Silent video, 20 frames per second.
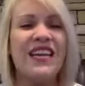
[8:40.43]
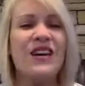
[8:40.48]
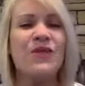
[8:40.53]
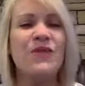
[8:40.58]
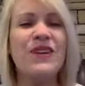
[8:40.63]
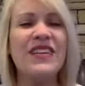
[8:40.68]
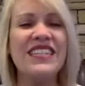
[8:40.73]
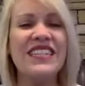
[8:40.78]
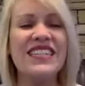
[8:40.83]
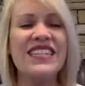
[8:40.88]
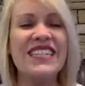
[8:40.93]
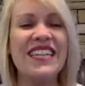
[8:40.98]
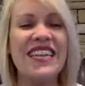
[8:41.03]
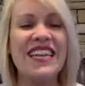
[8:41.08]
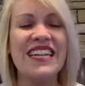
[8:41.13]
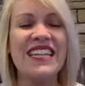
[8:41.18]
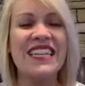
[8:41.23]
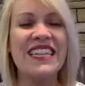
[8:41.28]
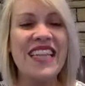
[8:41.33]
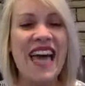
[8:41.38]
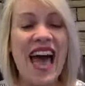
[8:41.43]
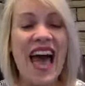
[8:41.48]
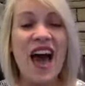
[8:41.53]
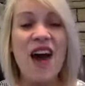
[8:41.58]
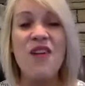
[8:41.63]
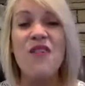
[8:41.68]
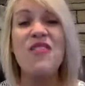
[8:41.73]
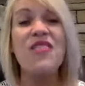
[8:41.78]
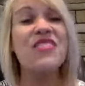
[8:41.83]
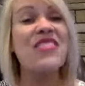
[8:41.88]
We just can
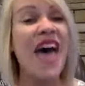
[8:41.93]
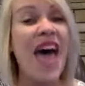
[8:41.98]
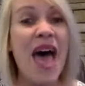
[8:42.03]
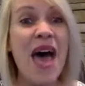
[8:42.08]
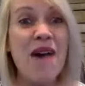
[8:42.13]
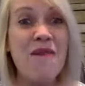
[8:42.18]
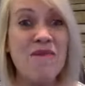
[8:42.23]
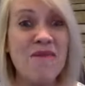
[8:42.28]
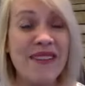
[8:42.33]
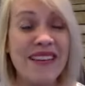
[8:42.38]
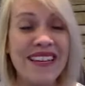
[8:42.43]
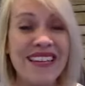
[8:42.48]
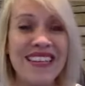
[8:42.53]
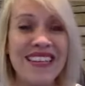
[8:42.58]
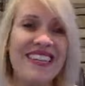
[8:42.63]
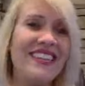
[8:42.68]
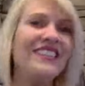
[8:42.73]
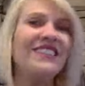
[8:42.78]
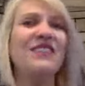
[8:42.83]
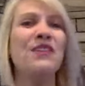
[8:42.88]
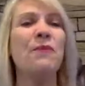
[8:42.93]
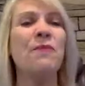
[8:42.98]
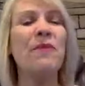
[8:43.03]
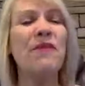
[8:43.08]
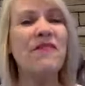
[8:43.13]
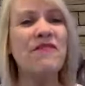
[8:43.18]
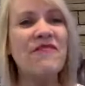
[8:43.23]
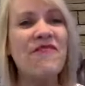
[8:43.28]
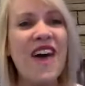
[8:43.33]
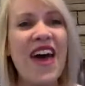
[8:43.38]
allow them to
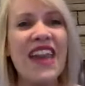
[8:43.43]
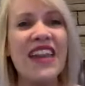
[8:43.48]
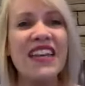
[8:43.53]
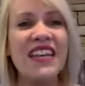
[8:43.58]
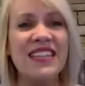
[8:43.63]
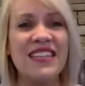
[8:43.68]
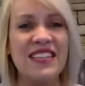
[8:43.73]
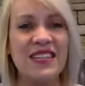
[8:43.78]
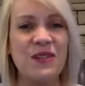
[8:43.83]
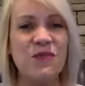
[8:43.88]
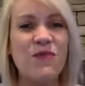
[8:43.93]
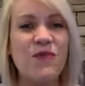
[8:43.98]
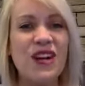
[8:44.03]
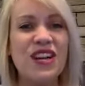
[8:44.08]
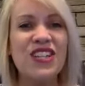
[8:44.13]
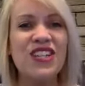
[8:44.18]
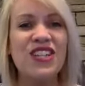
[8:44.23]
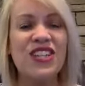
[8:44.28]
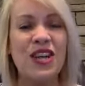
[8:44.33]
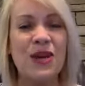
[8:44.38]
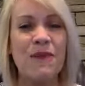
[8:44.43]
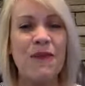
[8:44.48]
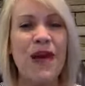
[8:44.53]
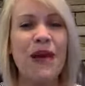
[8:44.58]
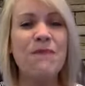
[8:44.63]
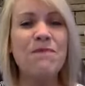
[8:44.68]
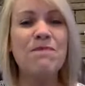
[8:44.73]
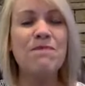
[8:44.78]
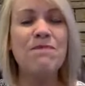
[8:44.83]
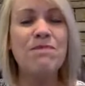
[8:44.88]
prophetically worship
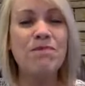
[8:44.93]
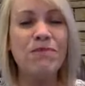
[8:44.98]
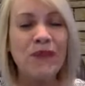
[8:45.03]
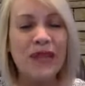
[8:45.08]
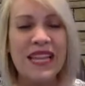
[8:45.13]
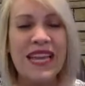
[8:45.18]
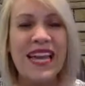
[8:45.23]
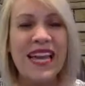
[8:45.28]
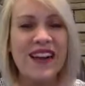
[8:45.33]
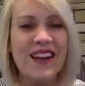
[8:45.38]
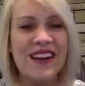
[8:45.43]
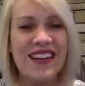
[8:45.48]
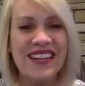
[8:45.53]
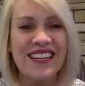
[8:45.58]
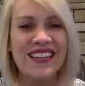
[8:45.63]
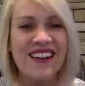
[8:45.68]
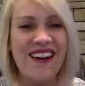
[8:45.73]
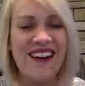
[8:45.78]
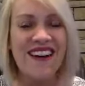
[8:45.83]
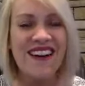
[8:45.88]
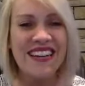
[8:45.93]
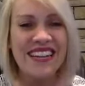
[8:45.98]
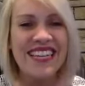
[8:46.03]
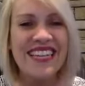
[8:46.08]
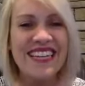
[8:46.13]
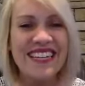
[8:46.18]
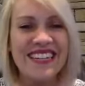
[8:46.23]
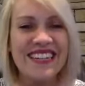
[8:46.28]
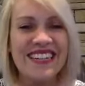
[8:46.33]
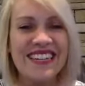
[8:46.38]
and blare in our
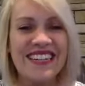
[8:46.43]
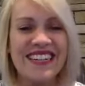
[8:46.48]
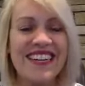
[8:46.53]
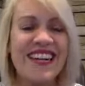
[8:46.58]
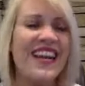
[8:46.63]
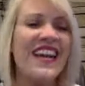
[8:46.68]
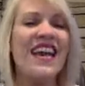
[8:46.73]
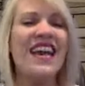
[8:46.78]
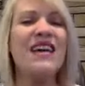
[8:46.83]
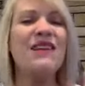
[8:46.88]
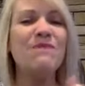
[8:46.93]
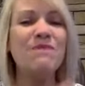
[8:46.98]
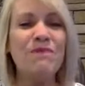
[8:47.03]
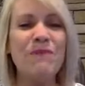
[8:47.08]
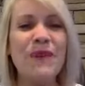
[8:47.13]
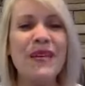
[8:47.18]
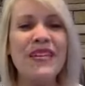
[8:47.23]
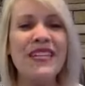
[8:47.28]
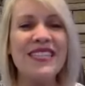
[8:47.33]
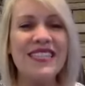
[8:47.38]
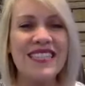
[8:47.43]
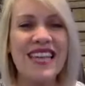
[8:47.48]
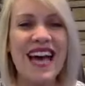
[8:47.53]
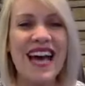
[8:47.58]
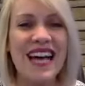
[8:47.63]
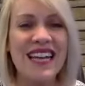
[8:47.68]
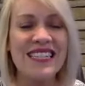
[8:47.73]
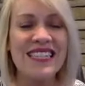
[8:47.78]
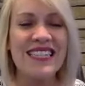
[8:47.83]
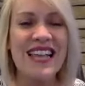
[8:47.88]
ear and build
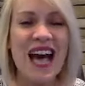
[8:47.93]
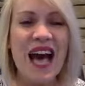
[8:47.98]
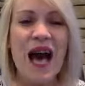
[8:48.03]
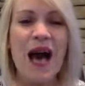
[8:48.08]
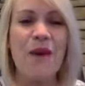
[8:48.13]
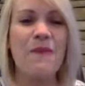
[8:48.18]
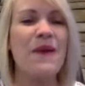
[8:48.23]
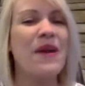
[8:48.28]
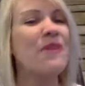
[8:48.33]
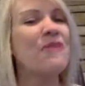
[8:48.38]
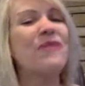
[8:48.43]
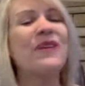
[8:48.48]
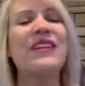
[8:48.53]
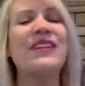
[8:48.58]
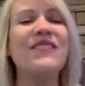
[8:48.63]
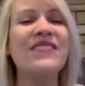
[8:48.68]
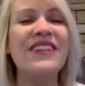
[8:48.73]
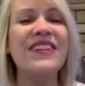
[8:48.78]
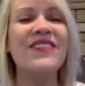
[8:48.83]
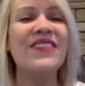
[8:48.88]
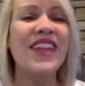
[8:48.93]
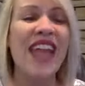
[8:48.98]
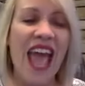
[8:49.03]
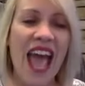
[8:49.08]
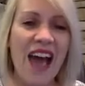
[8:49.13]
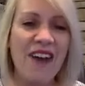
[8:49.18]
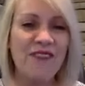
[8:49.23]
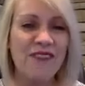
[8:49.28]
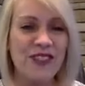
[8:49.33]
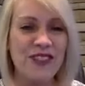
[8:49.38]
us up. And we don't even
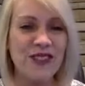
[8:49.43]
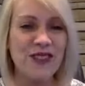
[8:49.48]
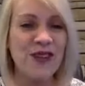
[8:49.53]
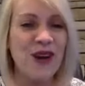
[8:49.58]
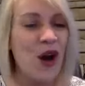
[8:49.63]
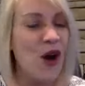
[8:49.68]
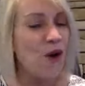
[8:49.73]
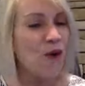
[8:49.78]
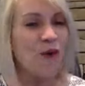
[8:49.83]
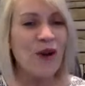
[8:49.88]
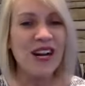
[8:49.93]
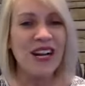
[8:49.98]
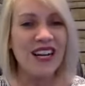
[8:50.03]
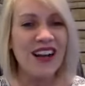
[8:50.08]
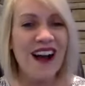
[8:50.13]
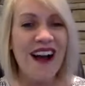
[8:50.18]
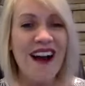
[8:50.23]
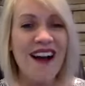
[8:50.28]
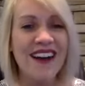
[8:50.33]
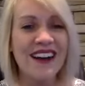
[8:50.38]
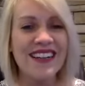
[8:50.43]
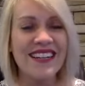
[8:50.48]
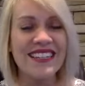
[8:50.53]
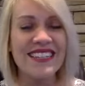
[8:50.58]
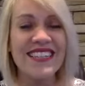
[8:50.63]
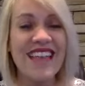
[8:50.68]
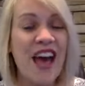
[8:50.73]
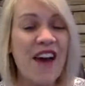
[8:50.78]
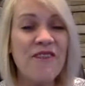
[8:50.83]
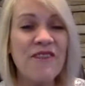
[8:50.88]
have to work hard.
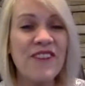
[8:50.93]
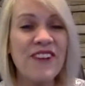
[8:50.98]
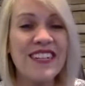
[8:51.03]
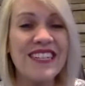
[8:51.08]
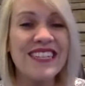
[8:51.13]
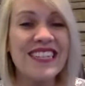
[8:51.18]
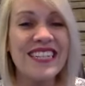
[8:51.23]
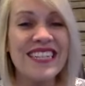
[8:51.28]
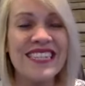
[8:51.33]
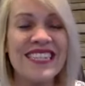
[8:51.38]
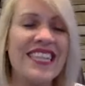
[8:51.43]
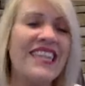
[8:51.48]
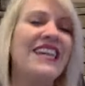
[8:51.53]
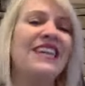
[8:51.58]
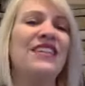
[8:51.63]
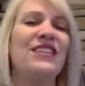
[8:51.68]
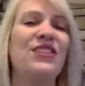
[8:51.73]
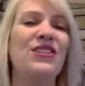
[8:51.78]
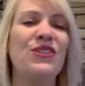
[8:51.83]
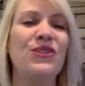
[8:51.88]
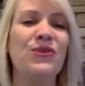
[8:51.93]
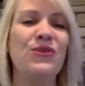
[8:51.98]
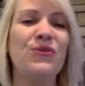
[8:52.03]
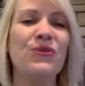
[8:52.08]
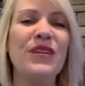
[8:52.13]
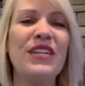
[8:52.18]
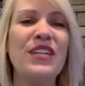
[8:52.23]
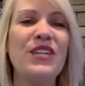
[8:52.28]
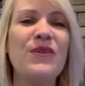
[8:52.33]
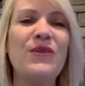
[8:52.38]
It's effortless to
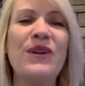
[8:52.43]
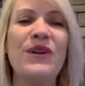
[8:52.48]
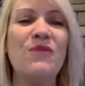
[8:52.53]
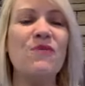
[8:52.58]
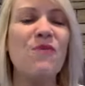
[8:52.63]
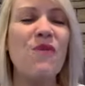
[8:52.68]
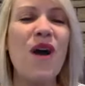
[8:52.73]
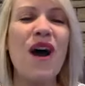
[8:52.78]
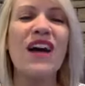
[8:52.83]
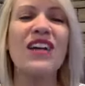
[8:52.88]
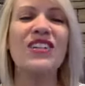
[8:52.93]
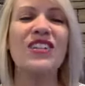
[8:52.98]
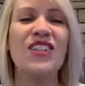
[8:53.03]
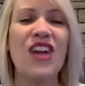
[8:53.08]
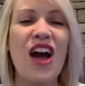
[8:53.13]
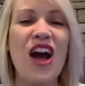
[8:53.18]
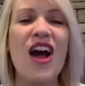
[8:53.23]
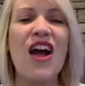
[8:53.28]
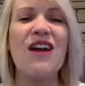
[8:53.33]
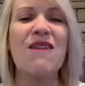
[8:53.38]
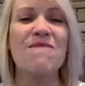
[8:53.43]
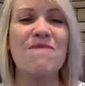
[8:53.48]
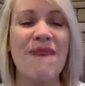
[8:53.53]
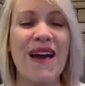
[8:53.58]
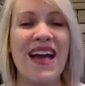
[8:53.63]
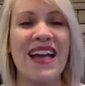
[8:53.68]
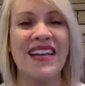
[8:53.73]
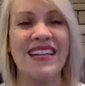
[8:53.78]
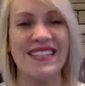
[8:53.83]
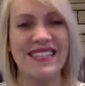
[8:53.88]
renew and wash our
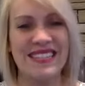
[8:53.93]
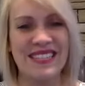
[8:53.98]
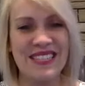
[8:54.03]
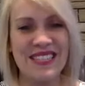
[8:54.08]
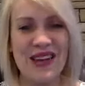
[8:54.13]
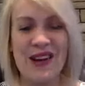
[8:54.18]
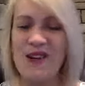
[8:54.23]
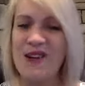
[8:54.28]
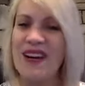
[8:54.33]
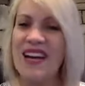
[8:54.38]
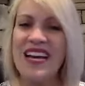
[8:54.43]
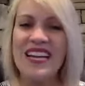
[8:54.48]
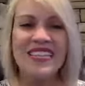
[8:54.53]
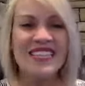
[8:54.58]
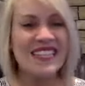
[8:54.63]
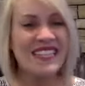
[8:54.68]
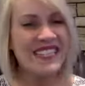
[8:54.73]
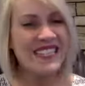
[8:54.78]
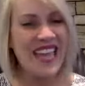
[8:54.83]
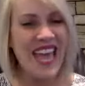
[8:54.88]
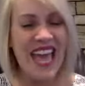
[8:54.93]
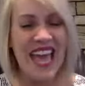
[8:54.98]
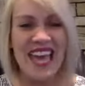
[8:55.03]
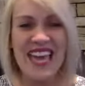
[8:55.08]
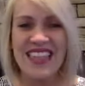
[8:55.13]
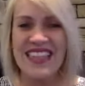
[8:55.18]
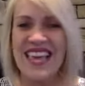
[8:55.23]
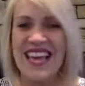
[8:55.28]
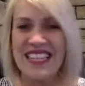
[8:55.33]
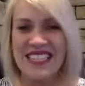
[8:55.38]
minds. So
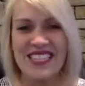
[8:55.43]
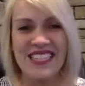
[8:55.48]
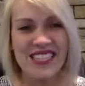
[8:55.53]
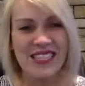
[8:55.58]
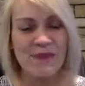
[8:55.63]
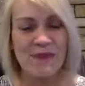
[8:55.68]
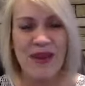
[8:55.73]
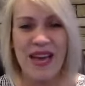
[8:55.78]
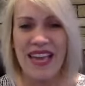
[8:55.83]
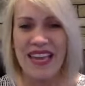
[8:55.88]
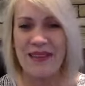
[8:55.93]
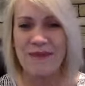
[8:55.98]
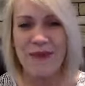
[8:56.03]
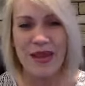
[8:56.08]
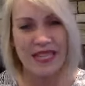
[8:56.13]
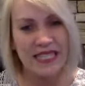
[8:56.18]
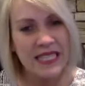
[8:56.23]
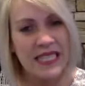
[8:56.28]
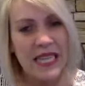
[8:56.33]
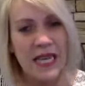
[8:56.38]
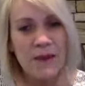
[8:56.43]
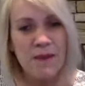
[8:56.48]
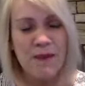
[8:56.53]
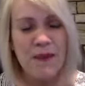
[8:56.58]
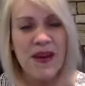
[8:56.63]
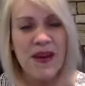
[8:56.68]
today, that's just my tip